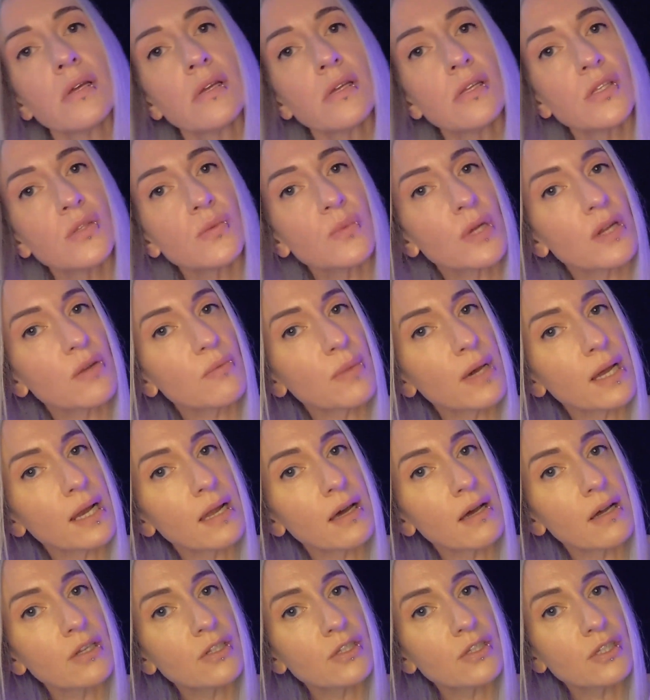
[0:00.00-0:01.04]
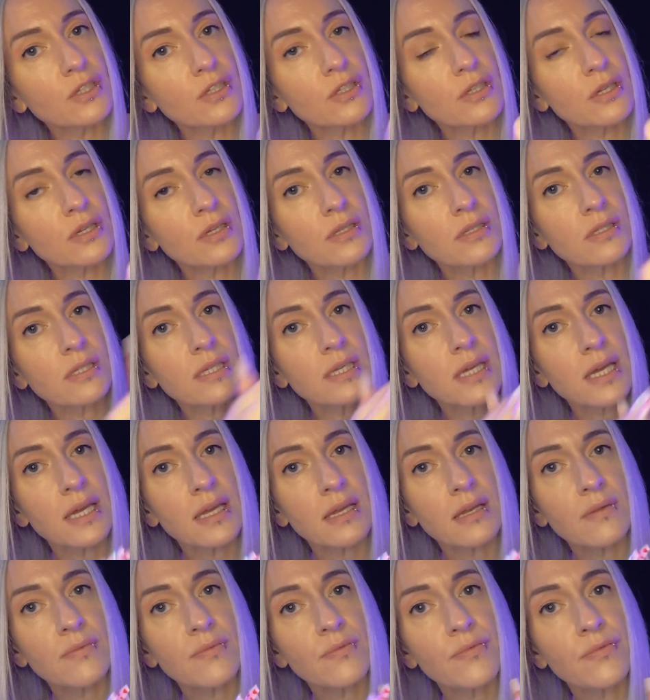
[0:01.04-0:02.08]
It's one of my larger stones again,
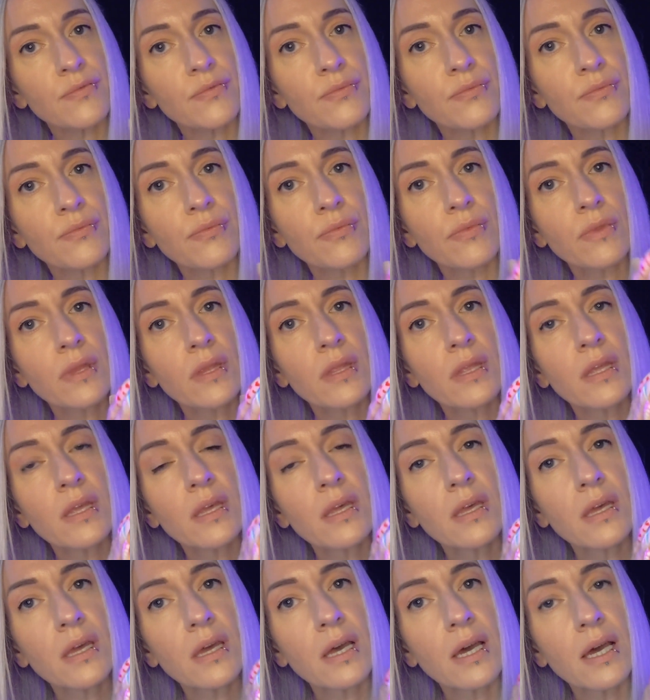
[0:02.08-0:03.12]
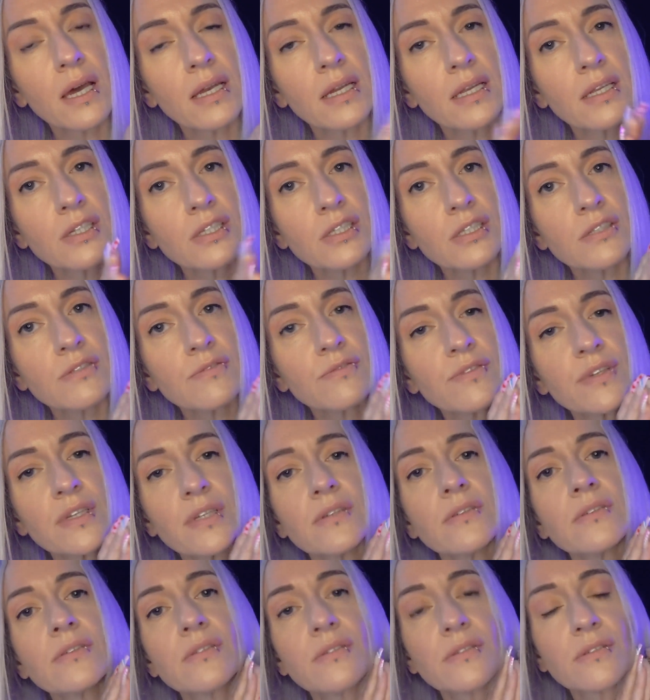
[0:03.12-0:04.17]
and it just
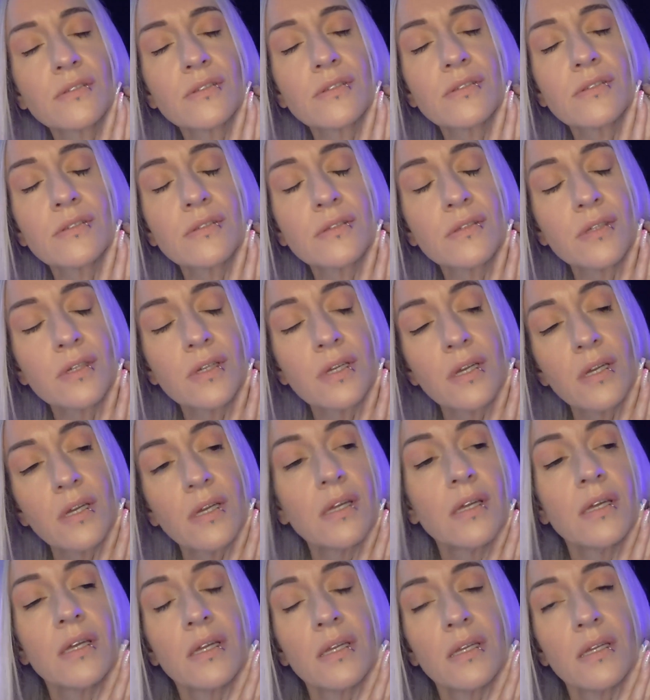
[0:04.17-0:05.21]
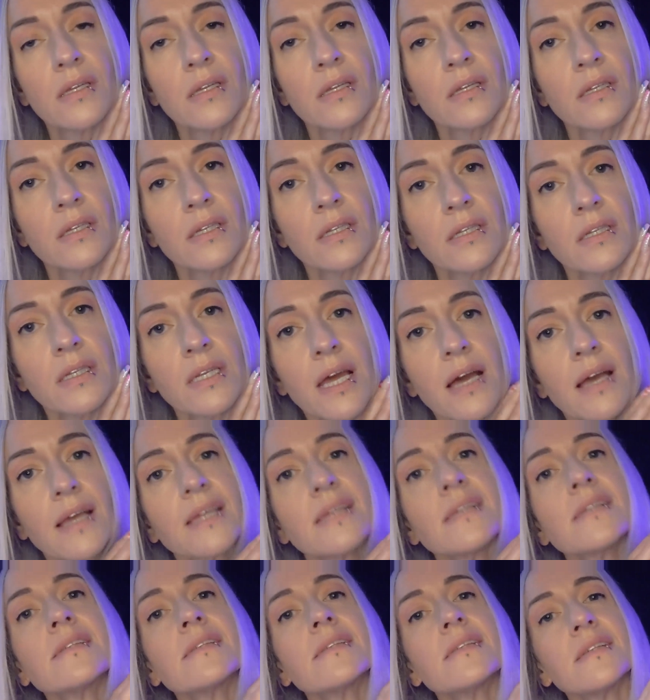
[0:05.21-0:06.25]
feels
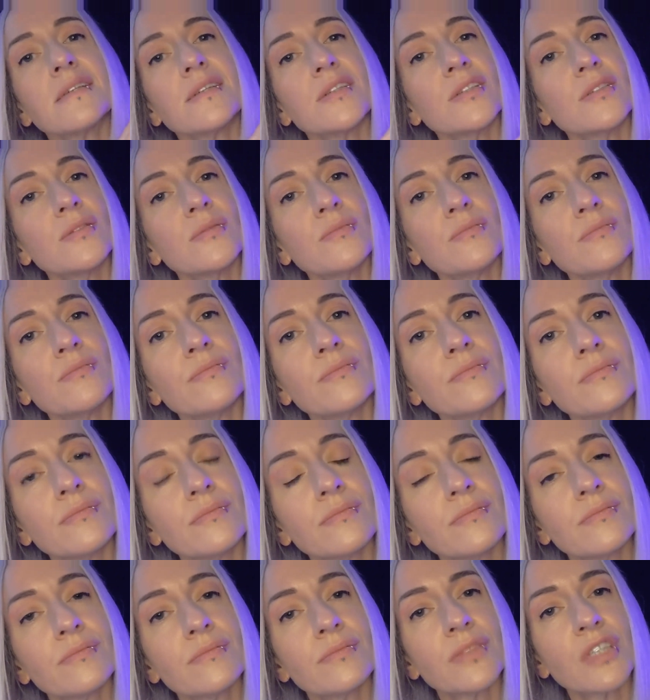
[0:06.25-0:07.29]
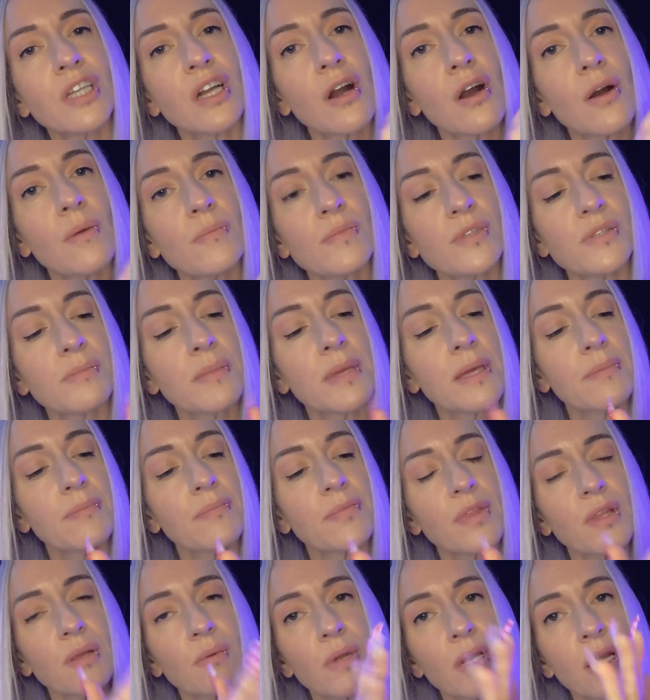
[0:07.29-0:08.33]
nice. Calms me
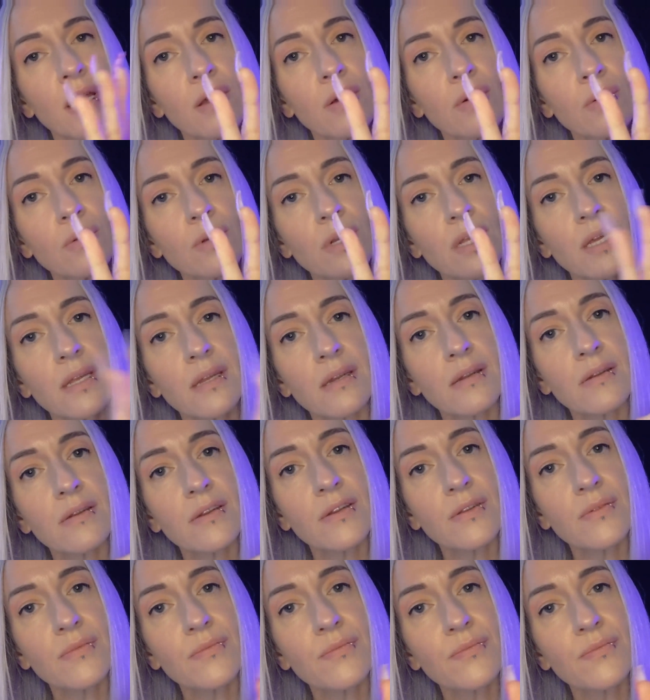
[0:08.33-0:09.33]
when I hold it.